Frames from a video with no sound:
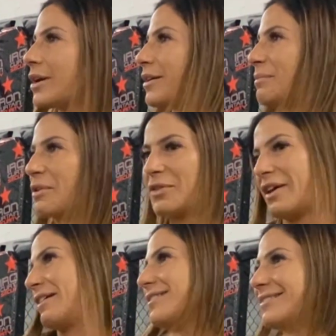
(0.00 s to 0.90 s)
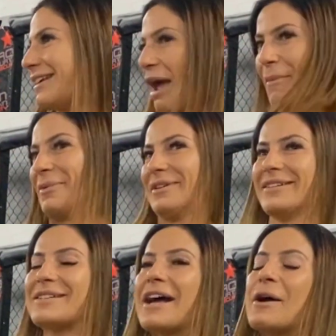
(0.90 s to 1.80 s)
a thing that mm. happened.
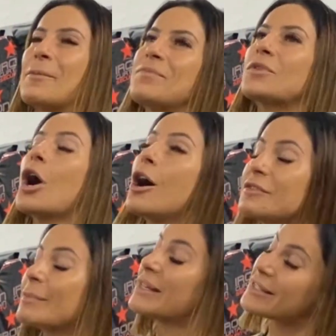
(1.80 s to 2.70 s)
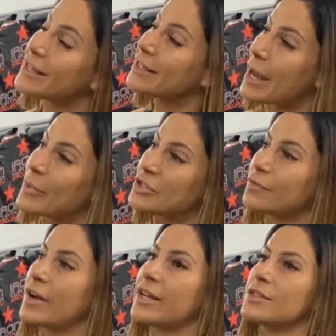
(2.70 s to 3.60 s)
Um, after my second amateur
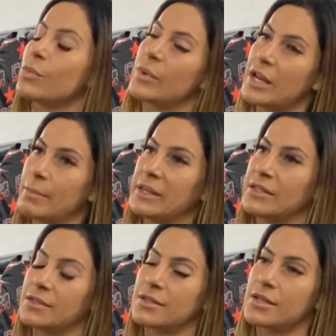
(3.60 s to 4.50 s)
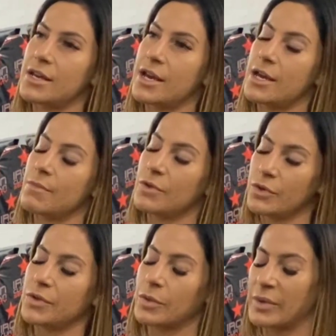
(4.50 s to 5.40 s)
fight, when I beat um, the
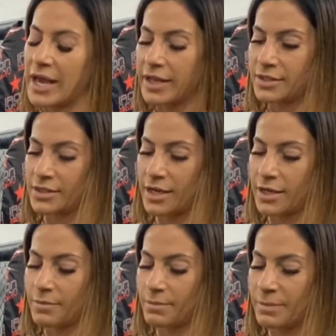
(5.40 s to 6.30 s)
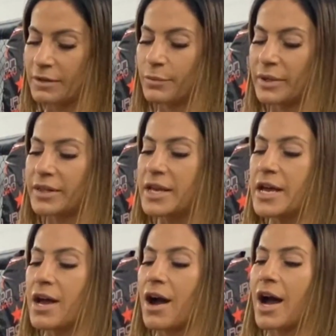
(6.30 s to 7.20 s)
girl that we had um, beef with,
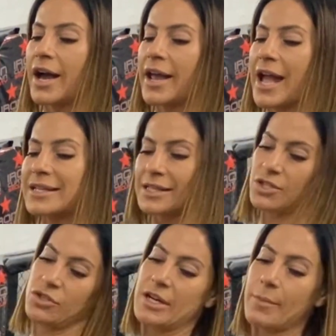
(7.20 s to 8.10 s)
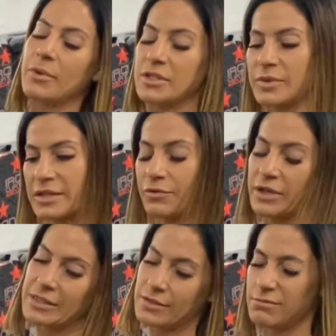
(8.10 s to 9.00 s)
I as I stood up because it was a
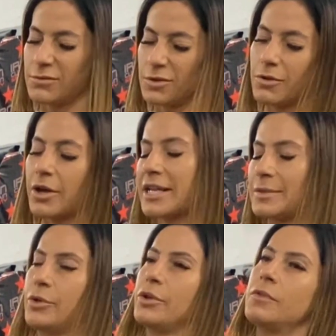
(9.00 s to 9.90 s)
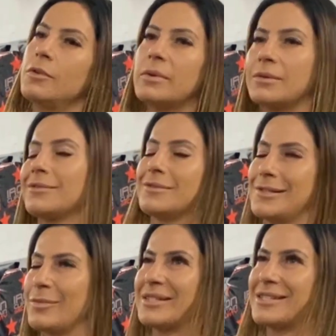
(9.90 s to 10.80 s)
very not as beautiful, but
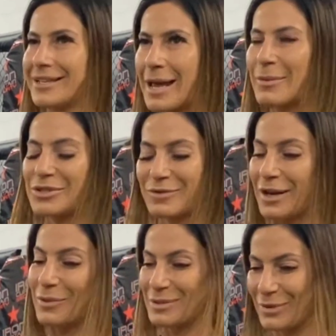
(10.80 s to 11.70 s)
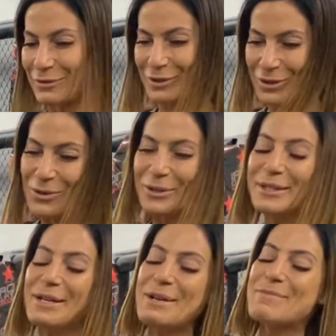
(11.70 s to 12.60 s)
second amateur fight, it wasn't beautiful at all.
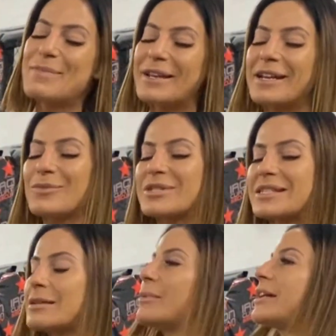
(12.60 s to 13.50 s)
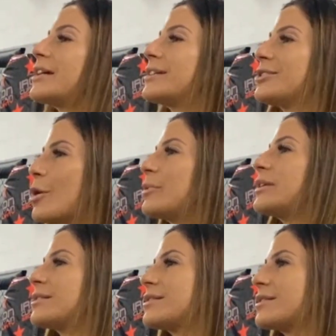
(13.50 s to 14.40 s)
But it was a similar
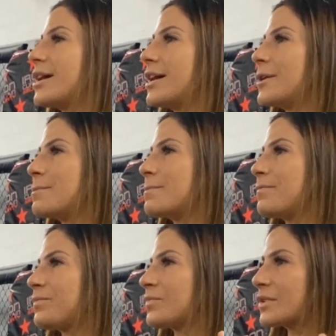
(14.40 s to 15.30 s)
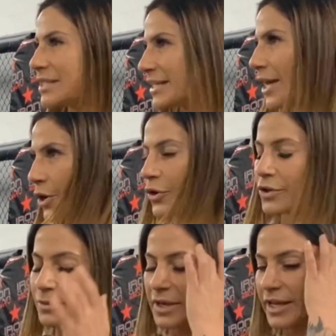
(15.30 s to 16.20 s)
dominant um,
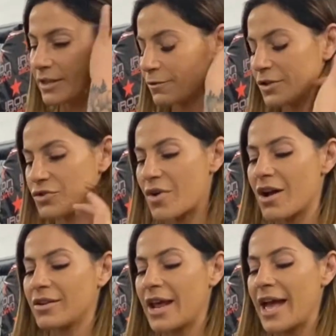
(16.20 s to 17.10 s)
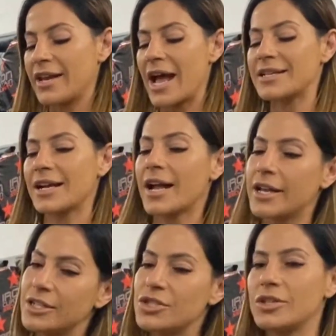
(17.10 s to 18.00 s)
TKO in the first round. And as I
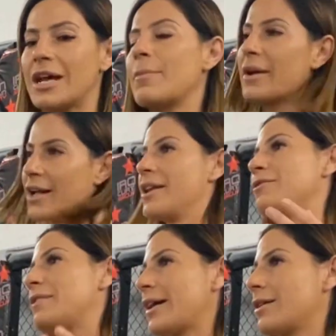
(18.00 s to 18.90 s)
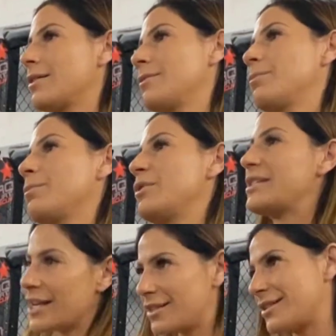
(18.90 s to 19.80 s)
kind of stood up, I kind of like
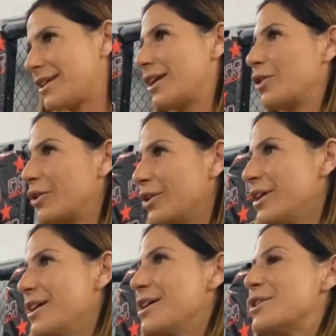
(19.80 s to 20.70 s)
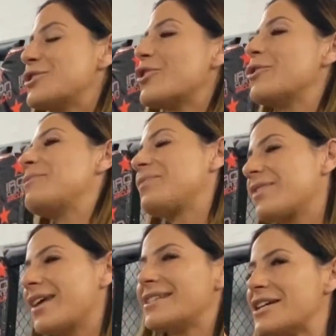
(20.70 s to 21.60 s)
pretended to kick her. Okay. So
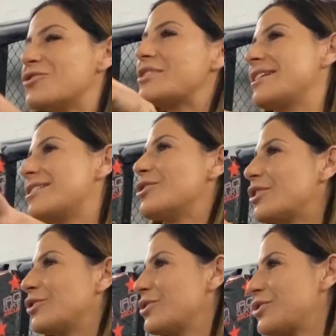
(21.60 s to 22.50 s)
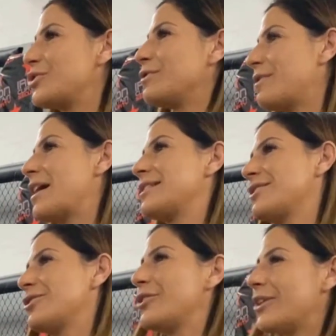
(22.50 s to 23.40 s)
it's interesting to look at those two fights
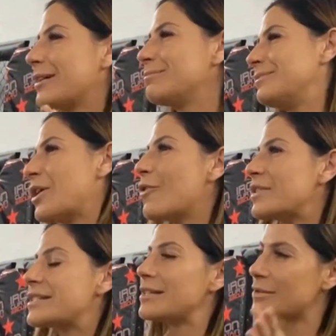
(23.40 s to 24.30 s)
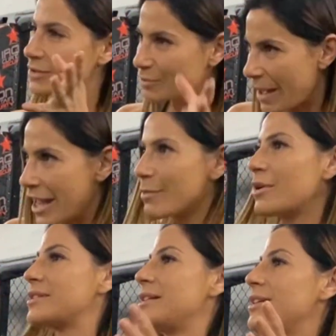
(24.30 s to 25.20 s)
and go like, mm, obviously
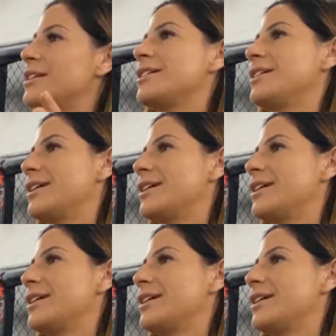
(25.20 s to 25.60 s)
animosity